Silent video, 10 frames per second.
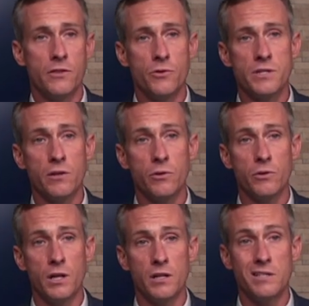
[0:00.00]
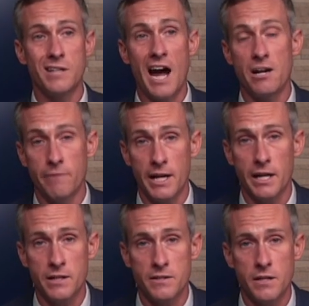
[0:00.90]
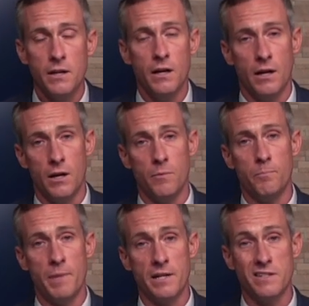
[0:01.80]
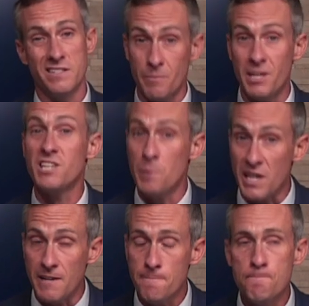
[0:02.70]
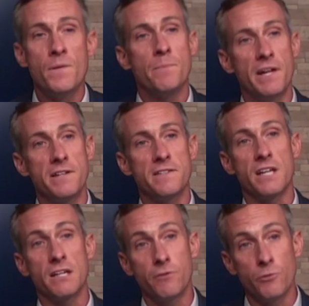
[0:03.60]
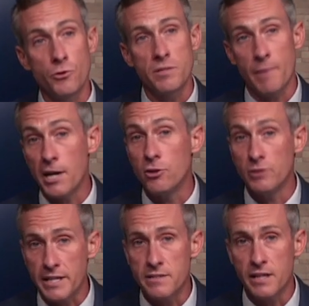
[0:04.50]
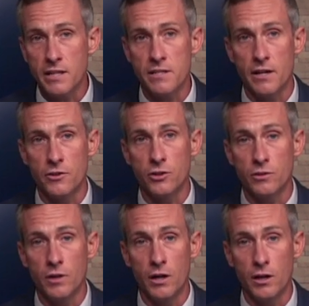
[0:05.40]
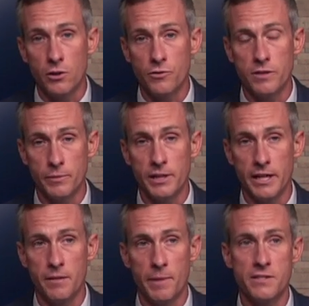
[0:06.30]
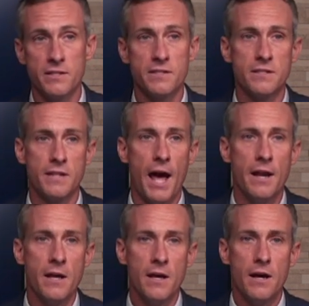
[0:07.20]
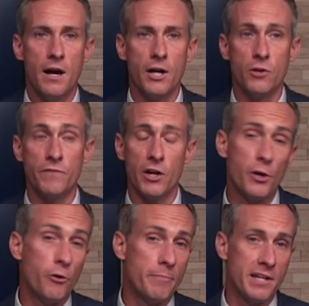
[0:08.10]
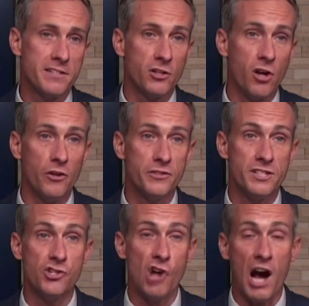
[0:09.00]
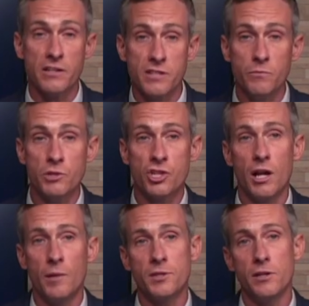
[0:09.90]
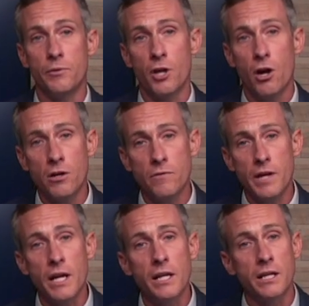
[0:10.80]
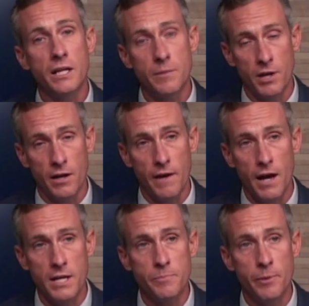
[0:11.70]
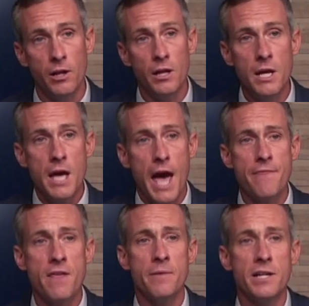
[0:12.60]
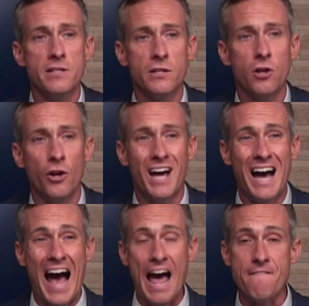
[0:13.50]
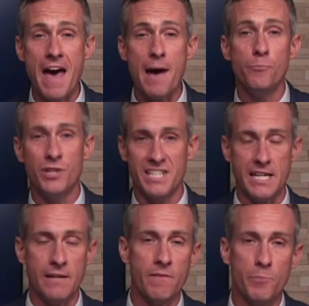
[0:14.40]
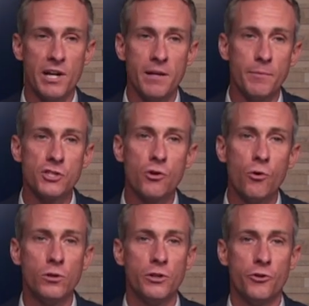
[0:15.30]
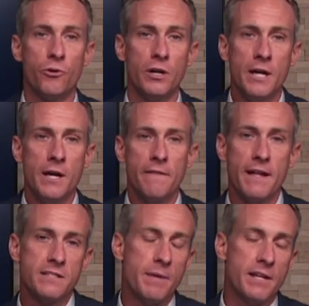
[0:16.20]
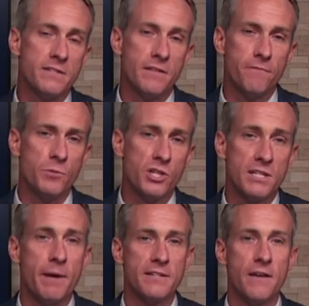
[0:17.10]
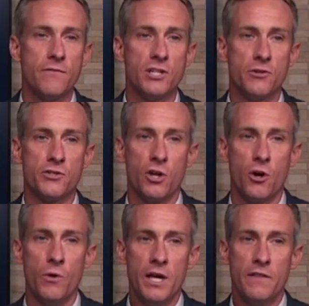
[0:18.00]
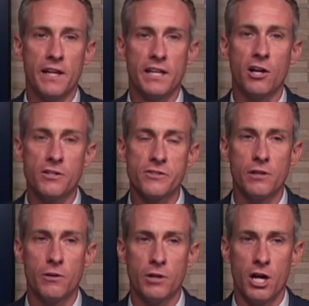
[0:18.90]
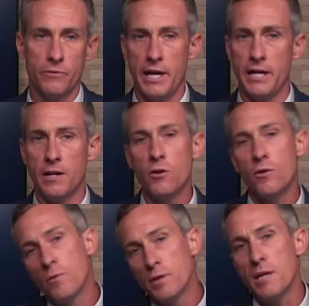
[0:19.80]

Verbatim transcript: And those include diuretics, uh, medicines that make you pee, medicines like furosemide or Lasix and other uh, closely related medicines to that, a very old medicine called digoxin, which can help to lower the heart rate and keep you out of the hospital, and then a medicine called ivabradine. The brand name is Corlanor. That's a medicine from just about seven years ago that can also lower heart rate and